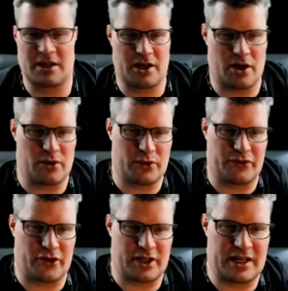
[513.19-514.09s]
go
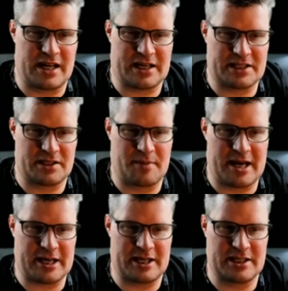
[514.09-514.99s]
for the next
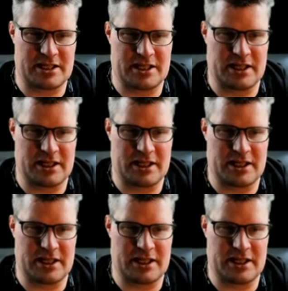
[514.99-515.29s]
package.